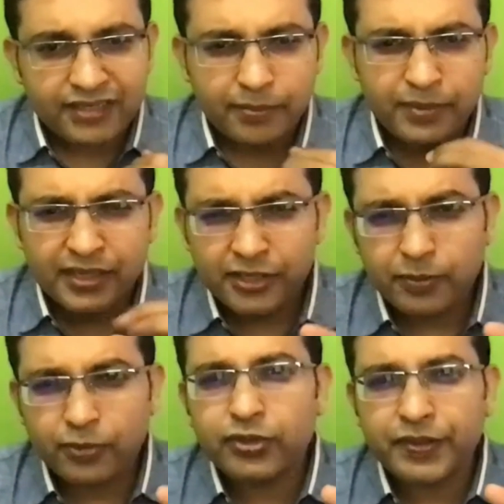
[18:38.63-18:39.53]
summarized
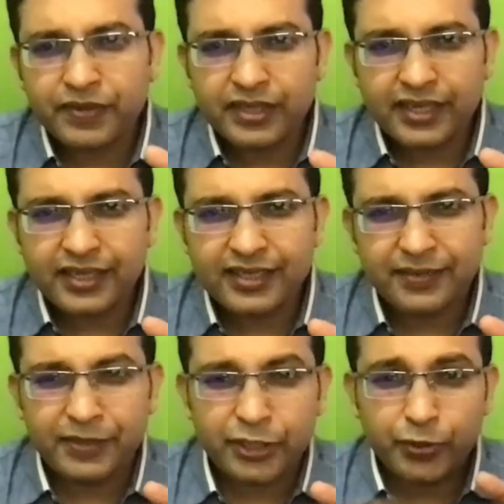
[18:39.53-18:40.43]
most of the things
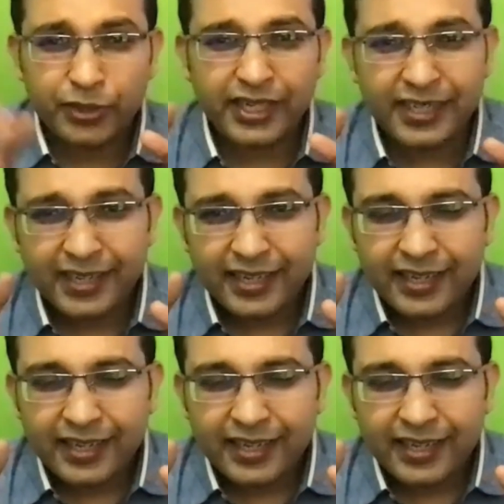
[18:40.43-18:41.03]
which you need,